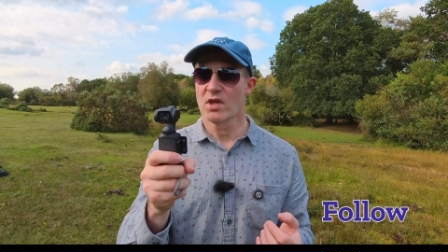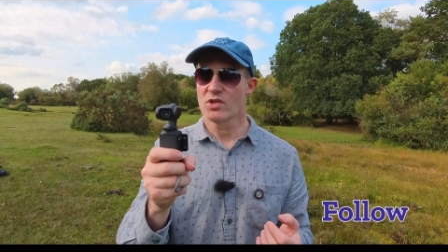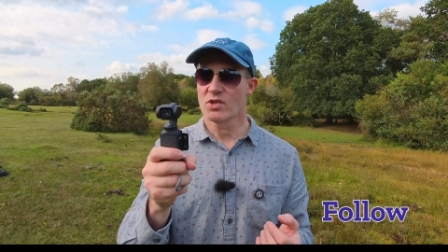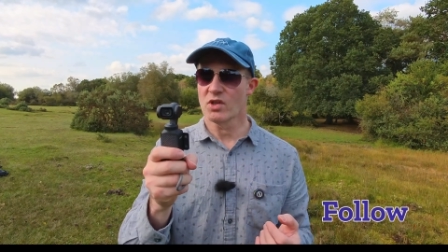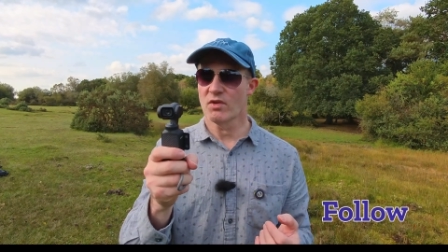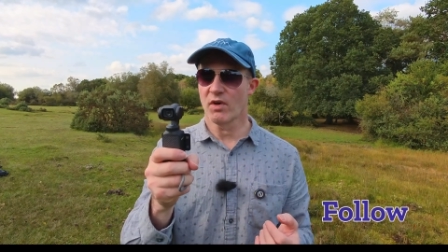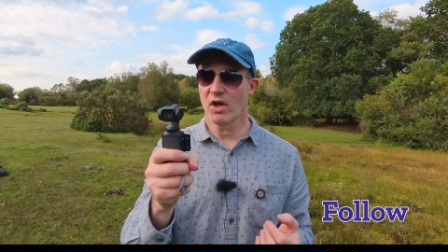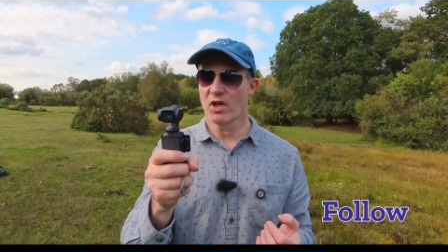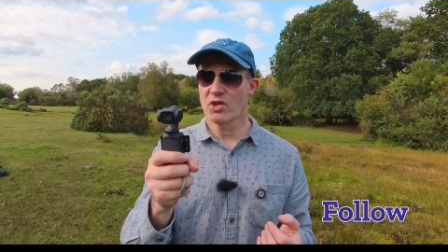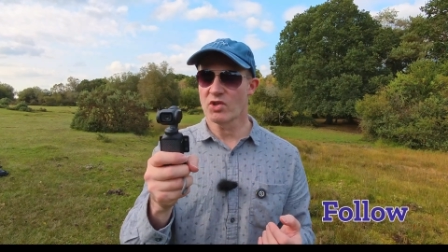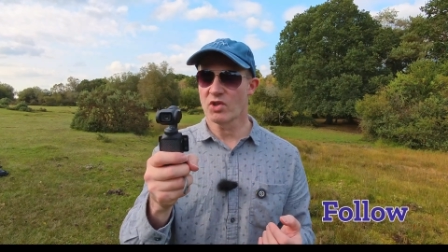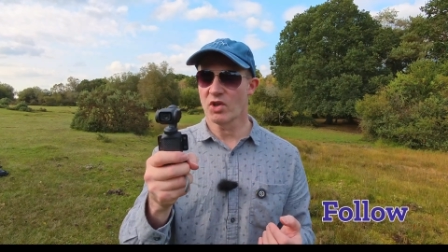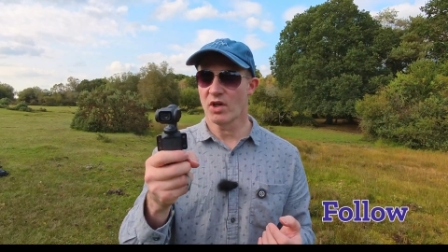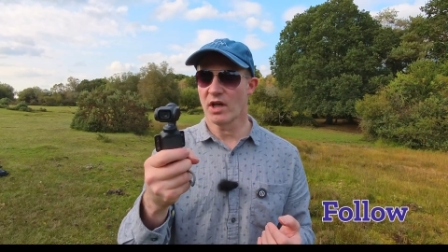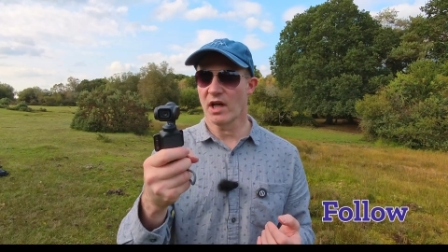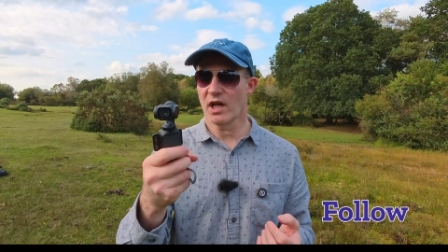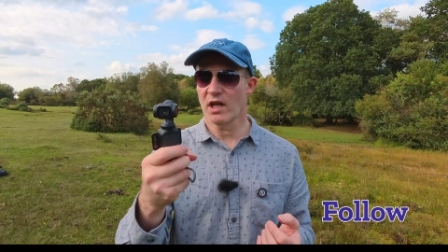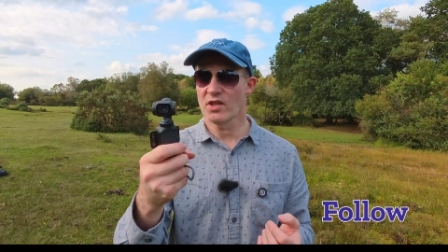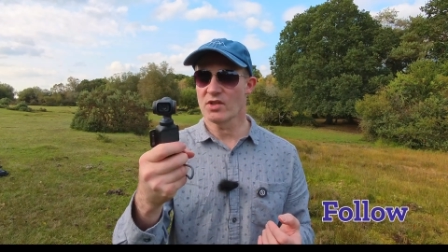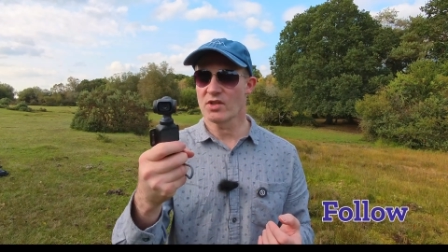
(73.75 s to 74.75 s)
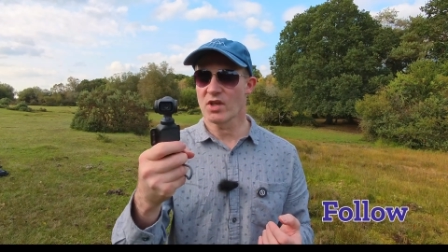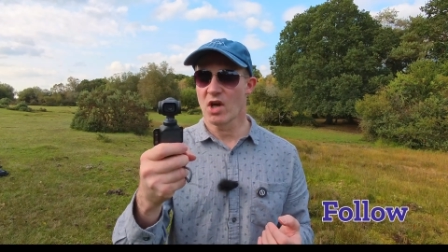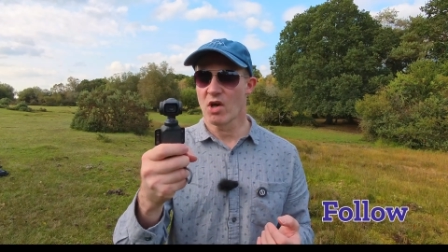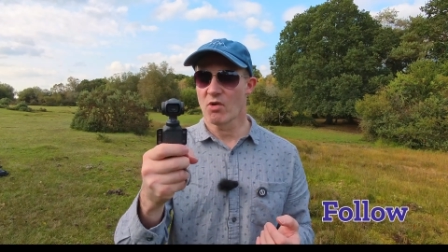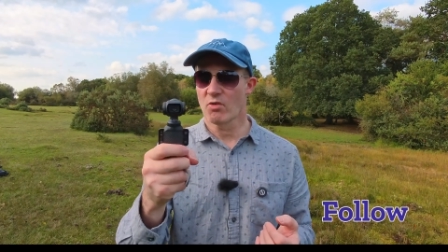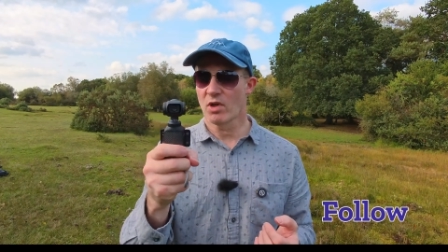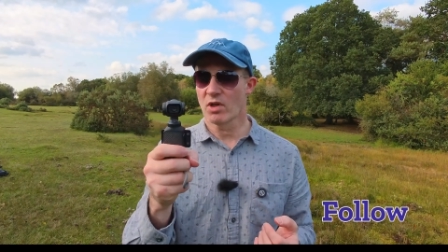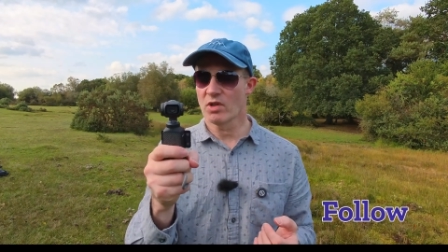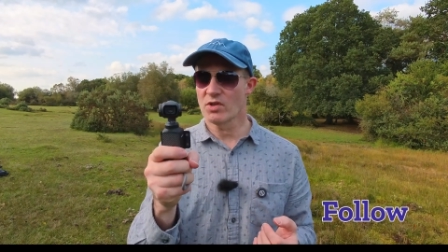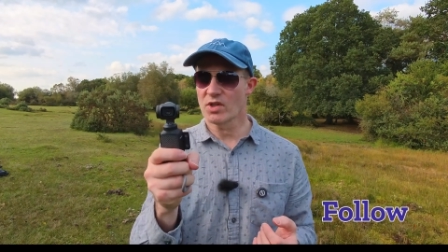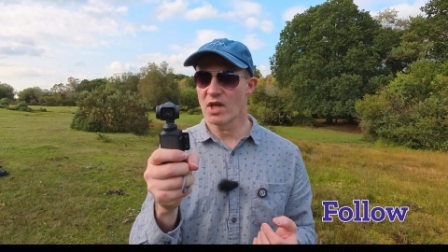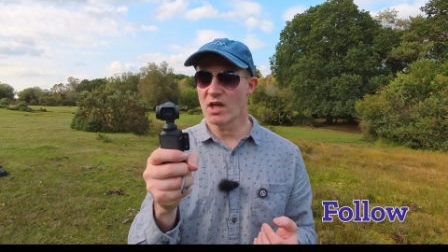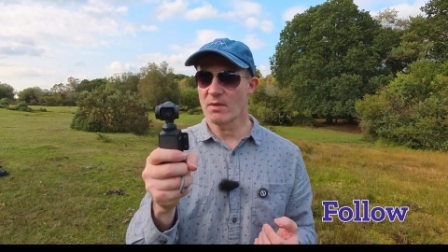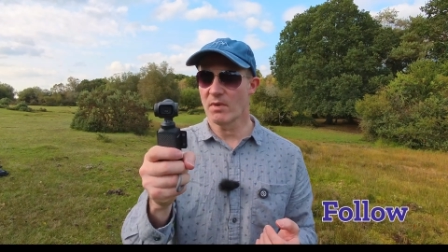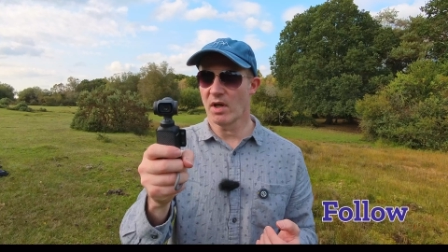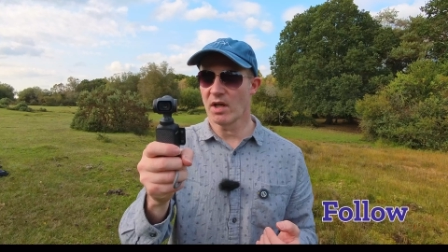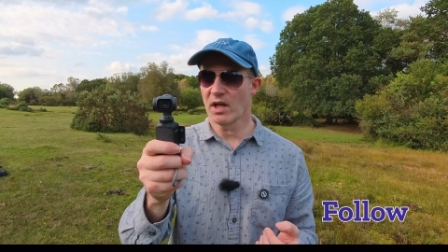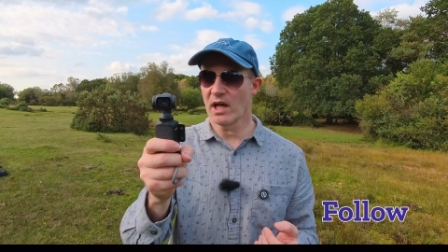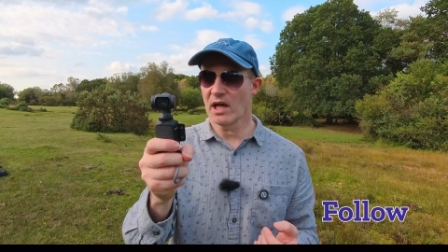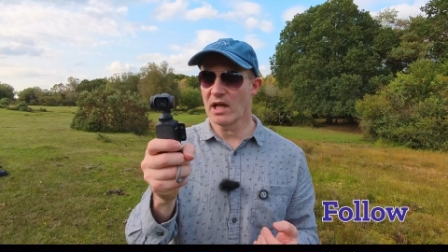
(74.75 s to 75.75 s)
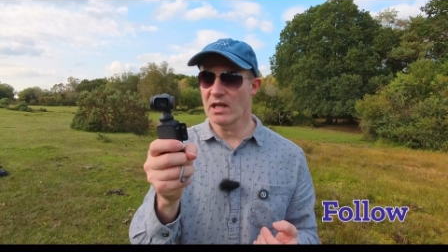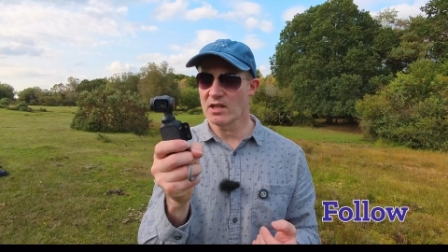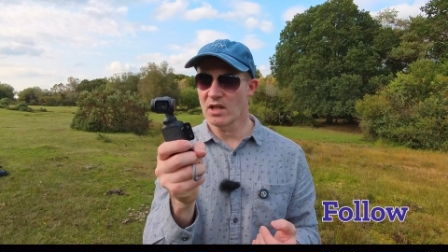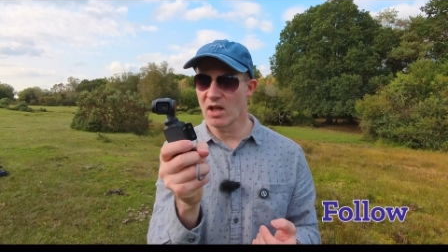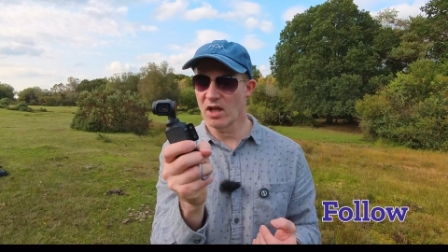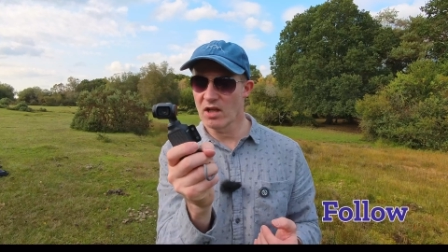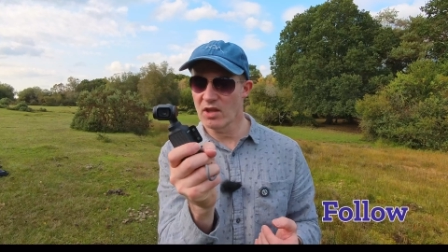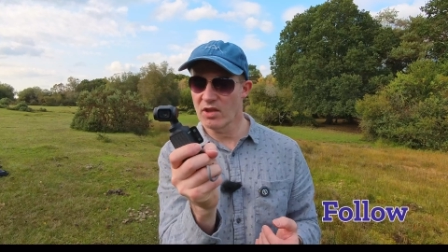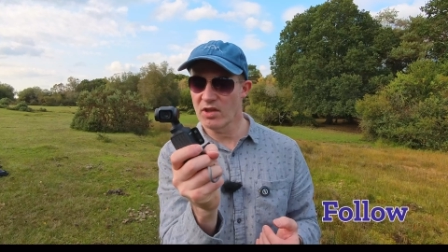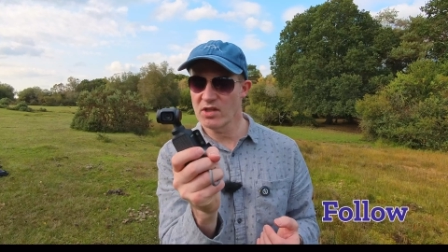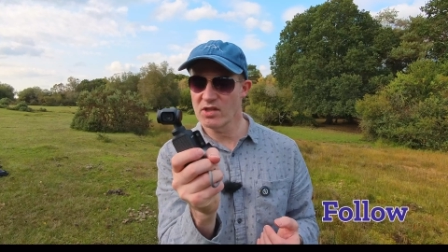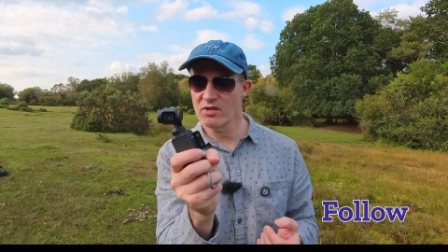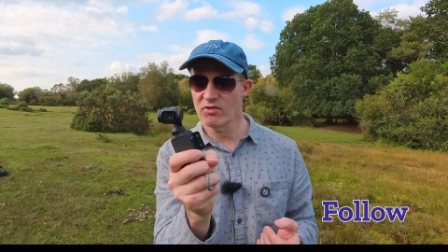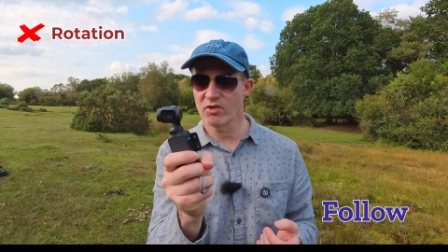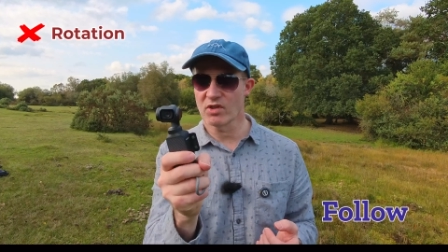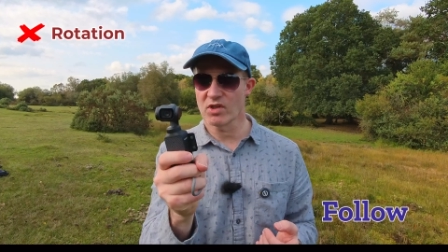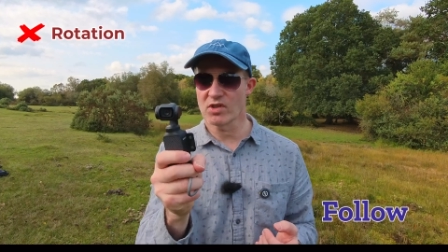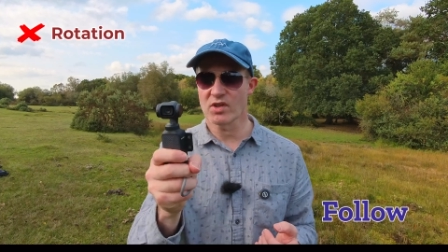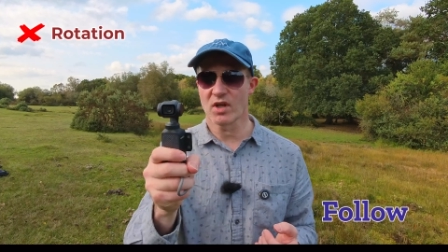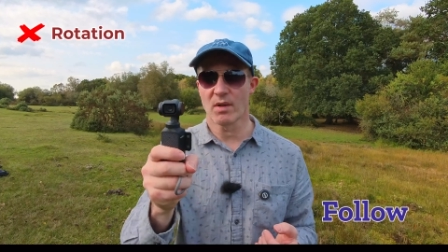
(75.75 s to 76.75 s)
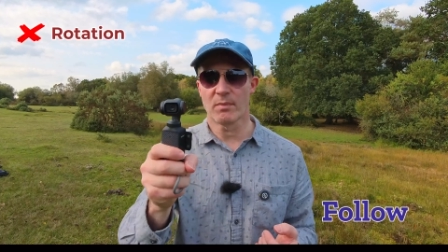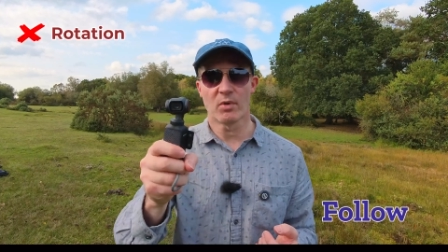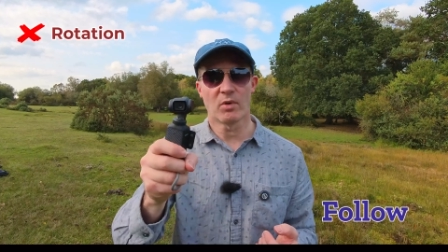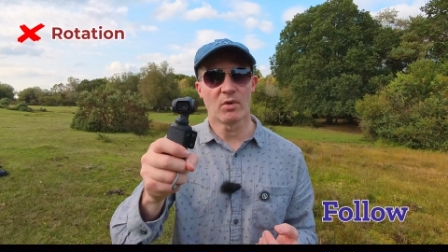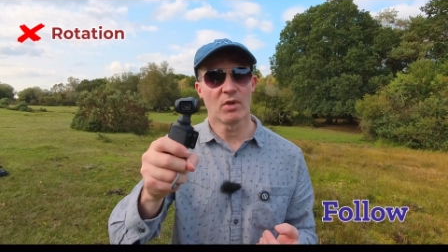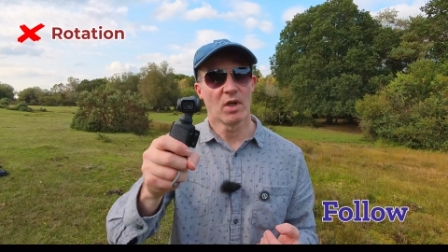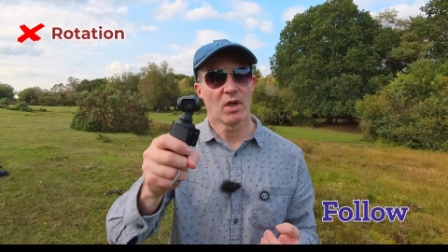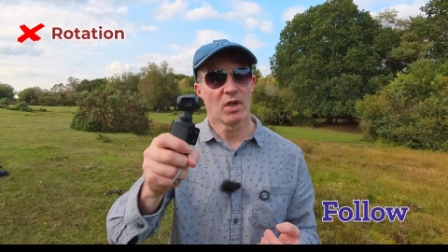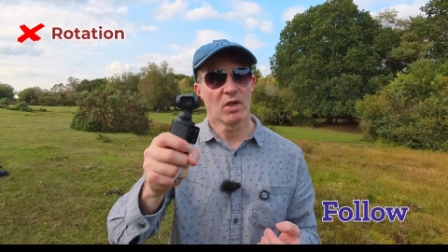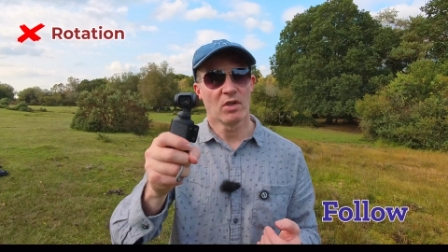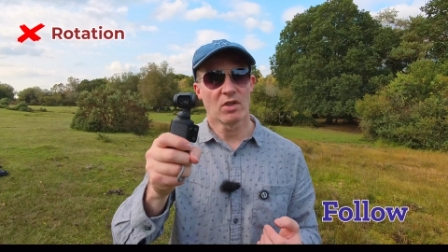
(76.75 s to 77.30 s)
So if I try and rotate my hand like this, for example,